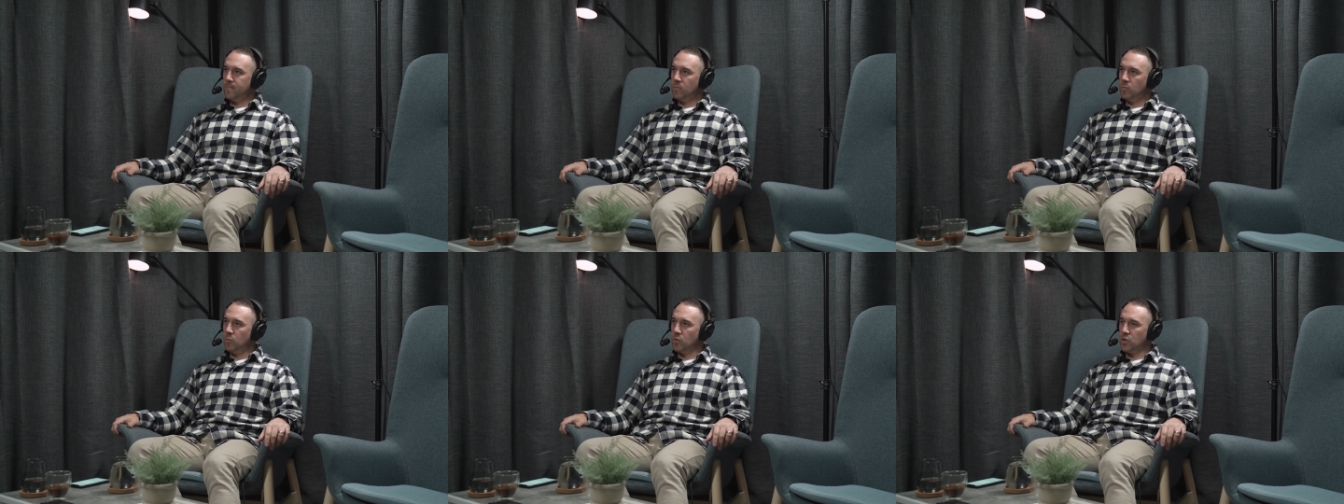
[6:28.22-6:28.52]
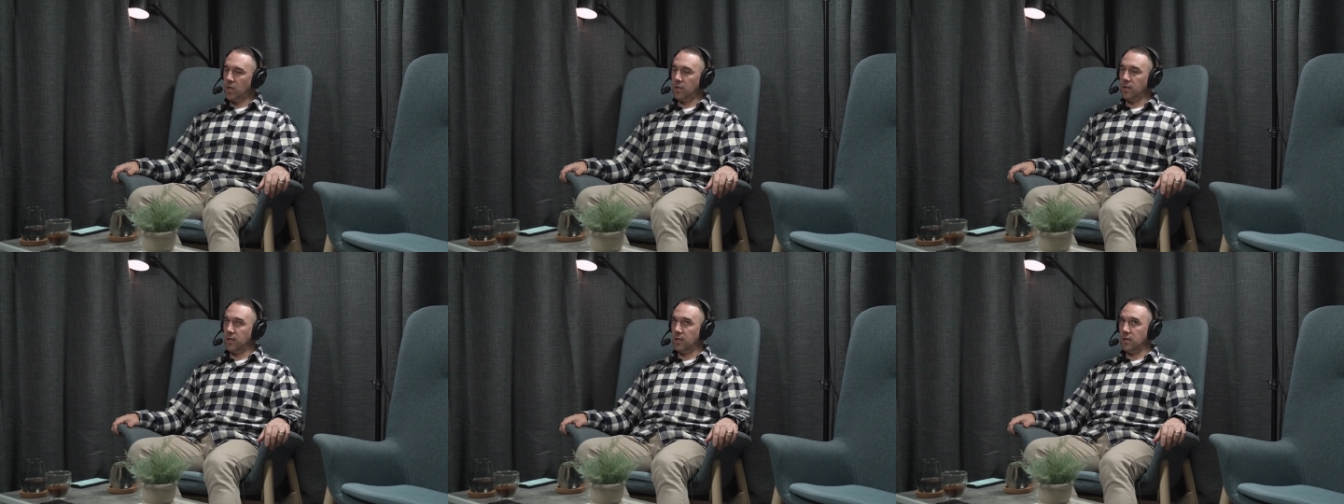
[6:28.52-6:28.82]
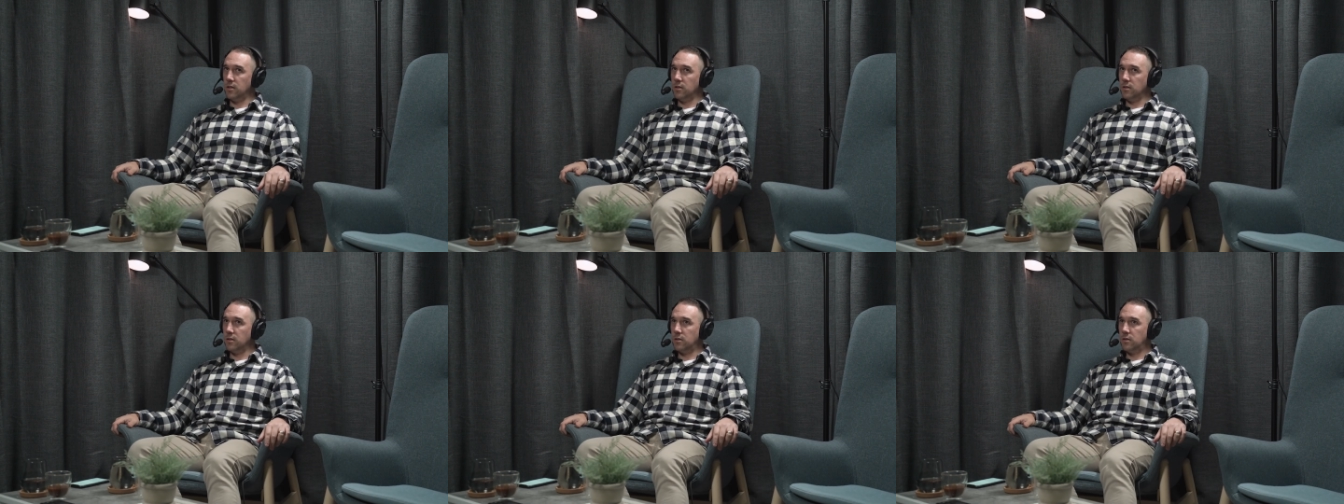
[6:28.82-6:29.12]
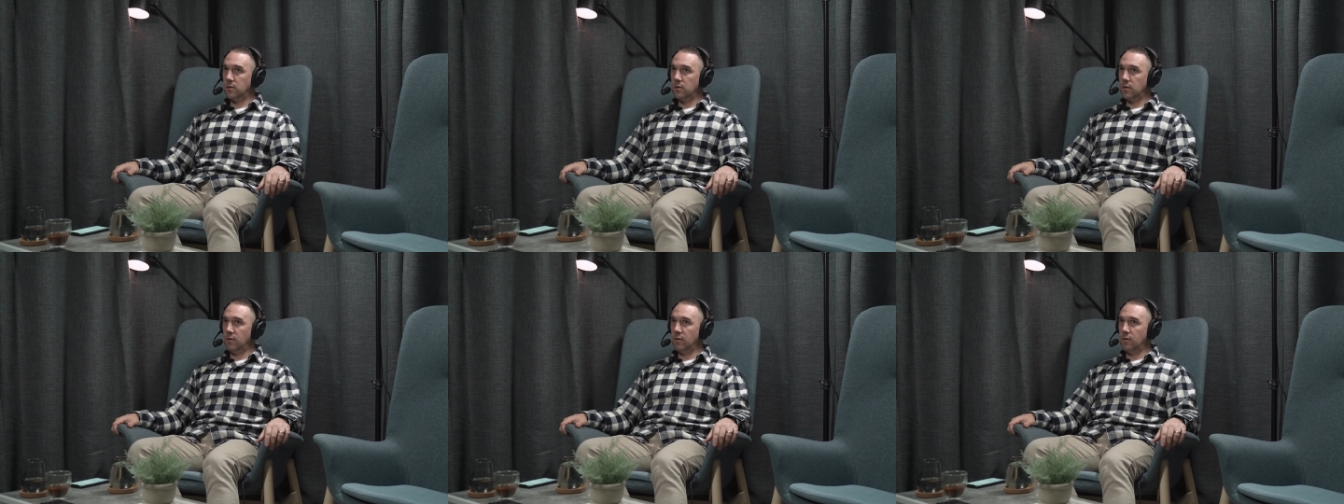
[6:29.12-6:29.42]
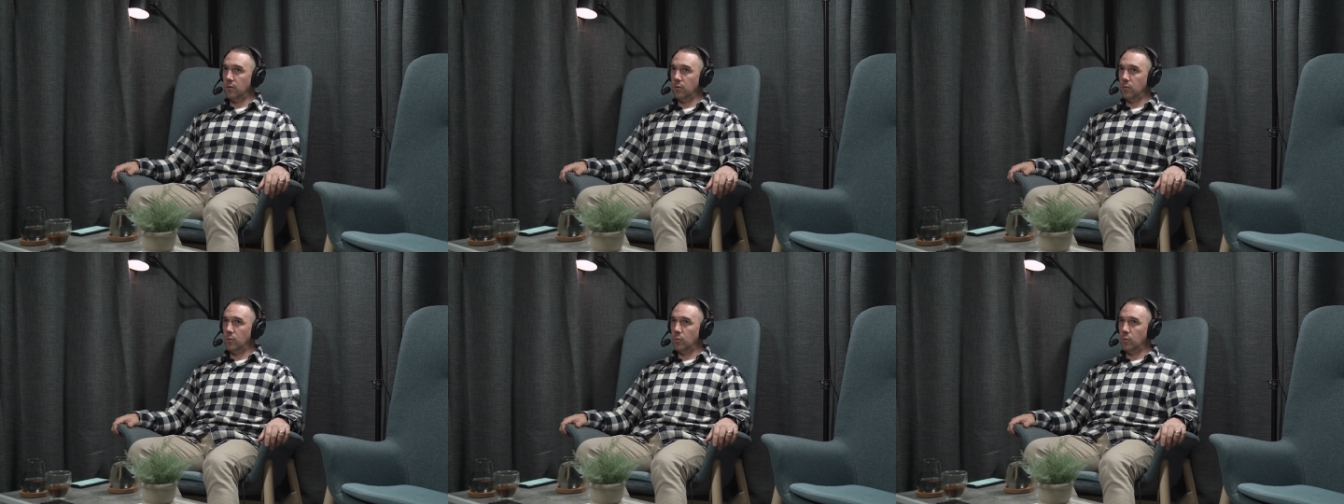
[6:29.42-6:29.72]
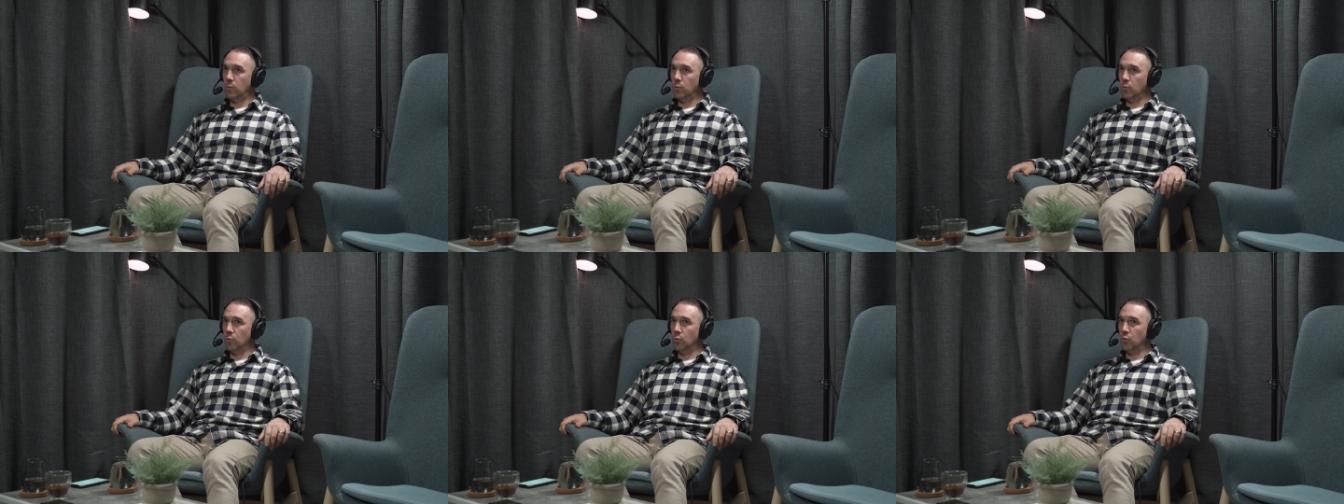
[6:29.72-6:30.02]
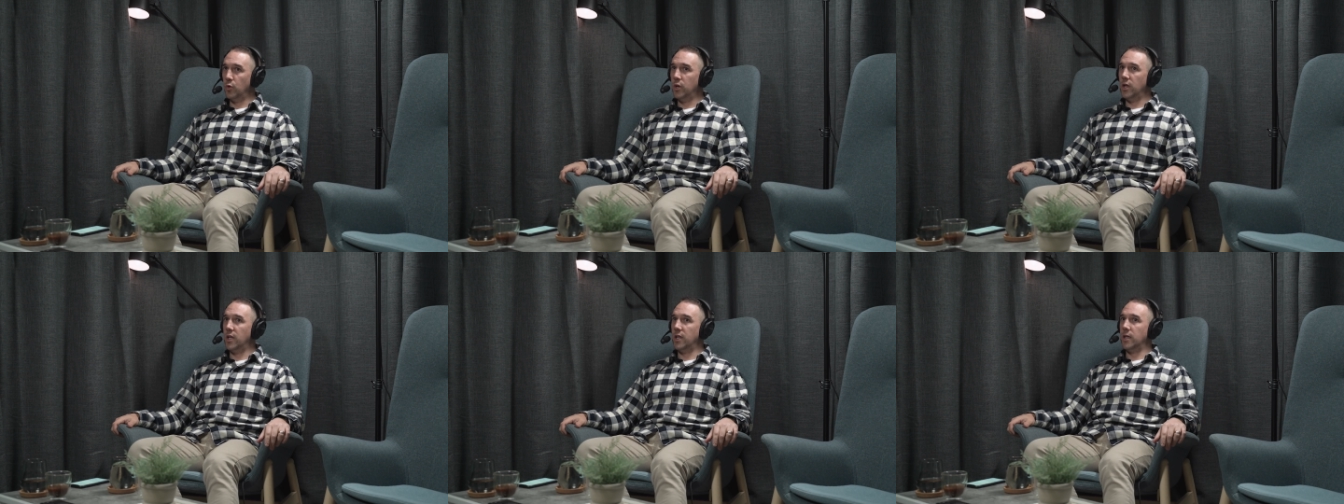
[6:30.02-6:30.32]
Which I think is
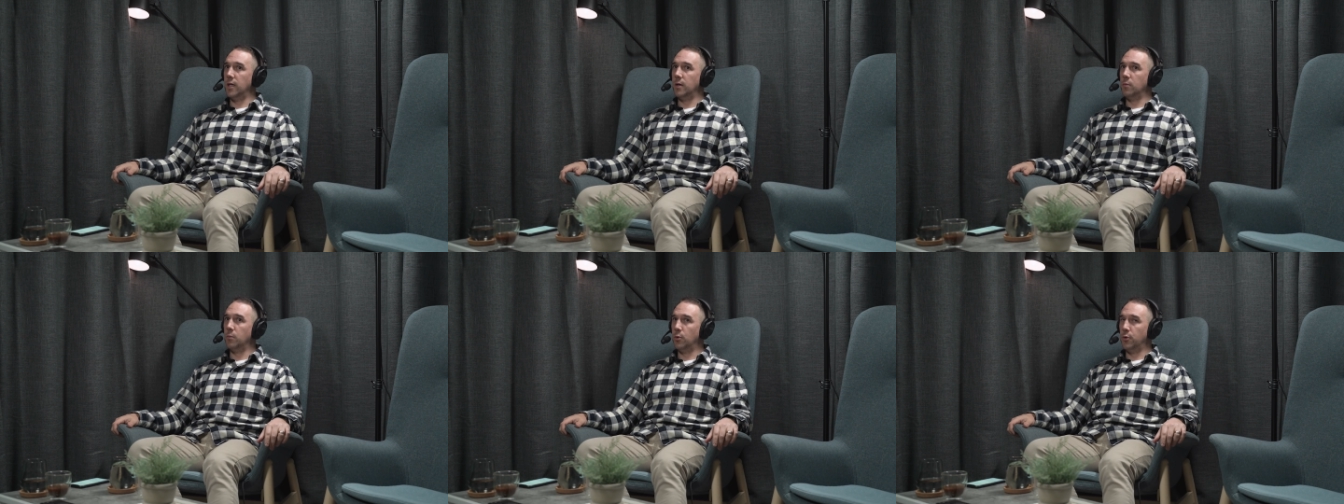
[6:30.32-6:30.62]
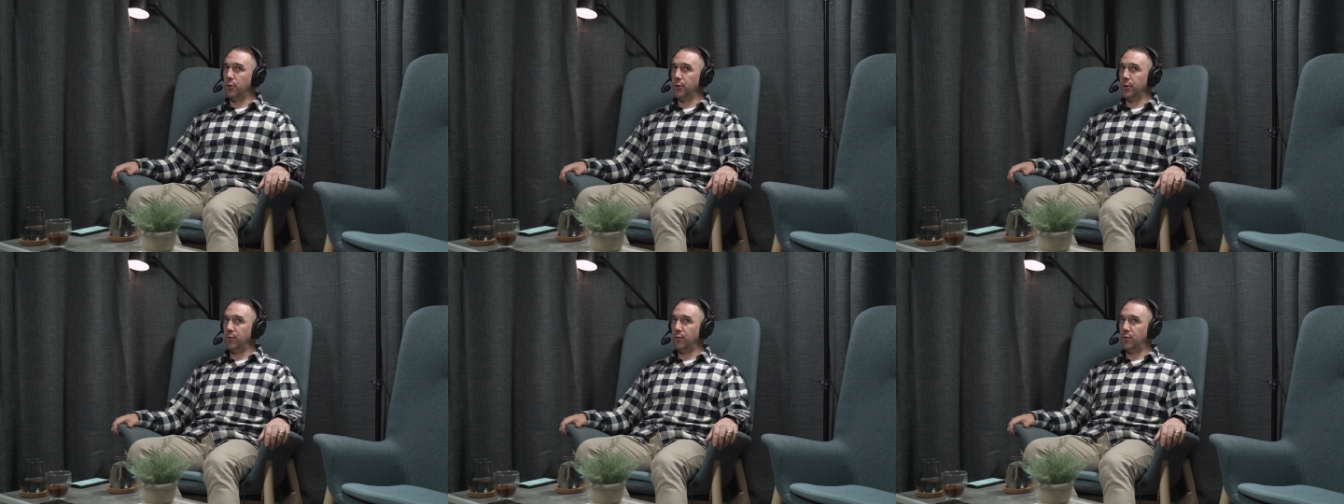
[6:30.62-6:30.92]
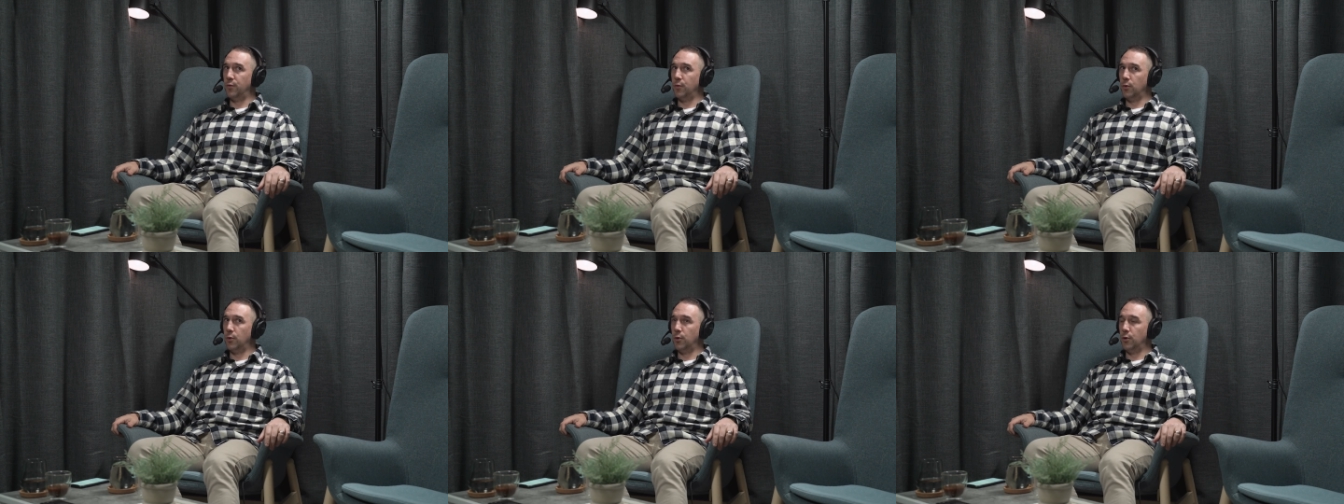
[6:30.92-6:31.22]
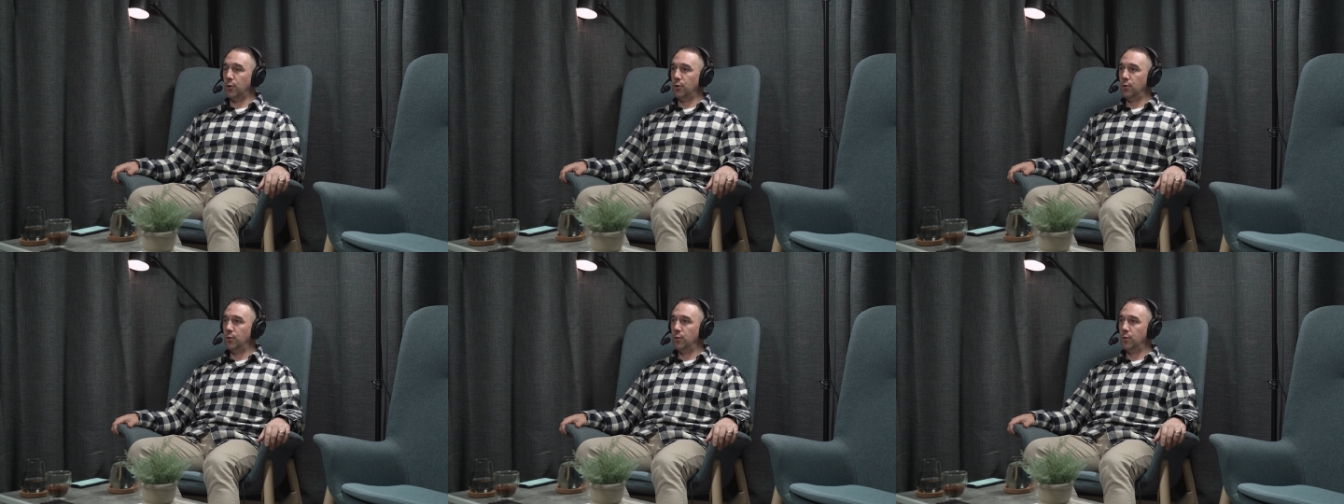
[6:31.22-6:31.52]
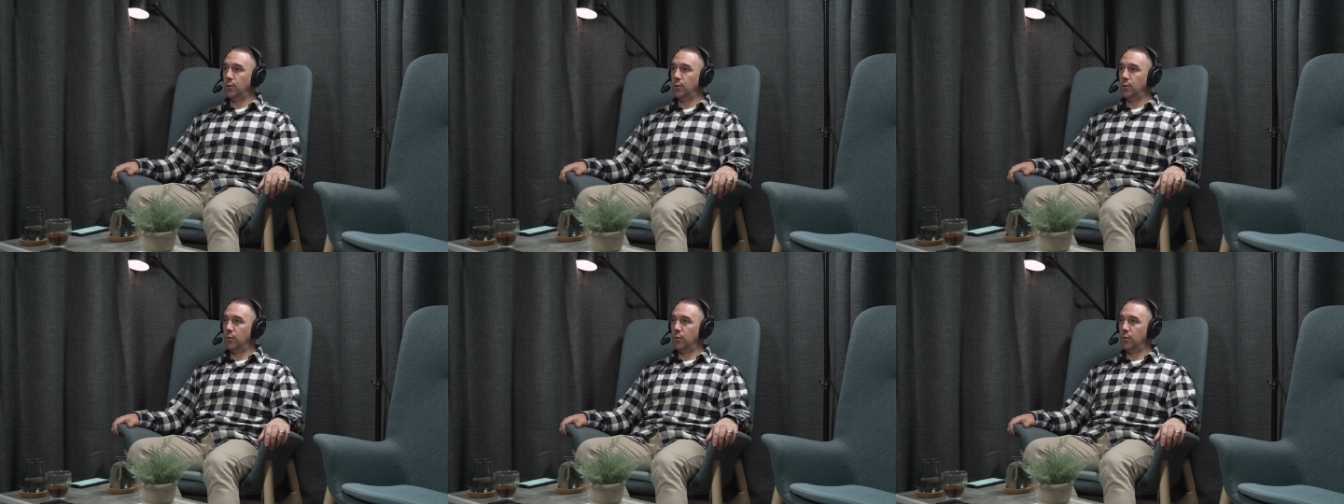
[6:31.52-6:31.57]
really important for